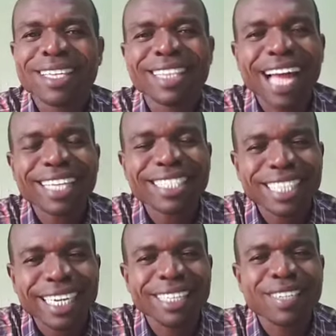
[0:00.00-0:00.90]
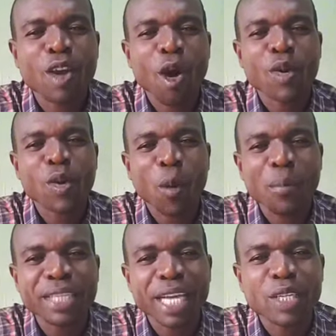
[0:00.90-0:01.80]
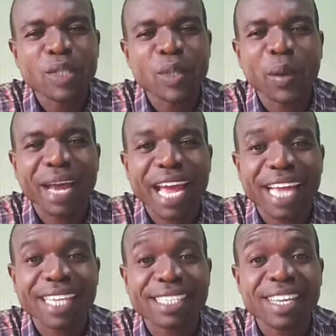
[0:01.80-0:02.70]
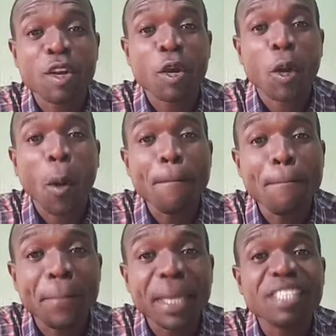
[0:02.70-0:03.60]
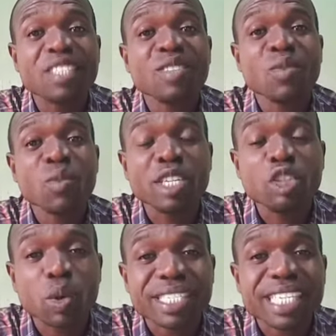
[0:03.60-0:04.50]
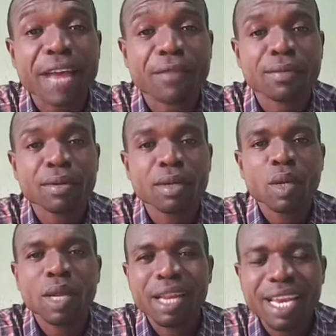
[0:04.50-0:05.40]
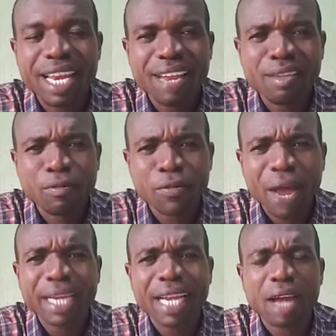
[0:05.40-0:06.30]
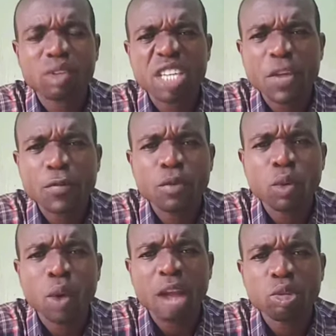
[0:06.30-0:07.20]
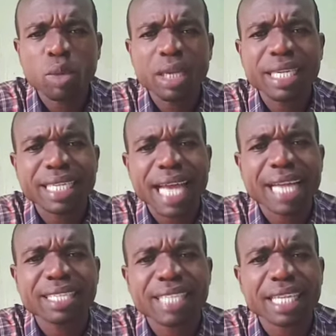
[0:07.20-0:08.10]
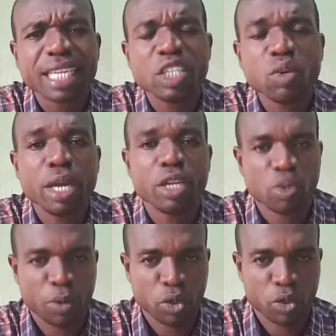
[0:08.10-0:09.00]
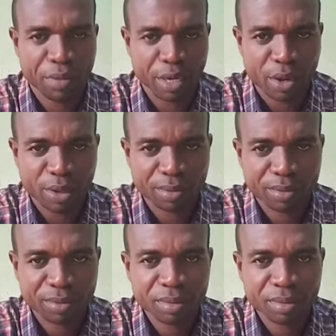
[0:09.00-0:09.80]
that thing God committed into your hands, compete with yourself. Find out if you are doing it exactly the way it's supposed to be done.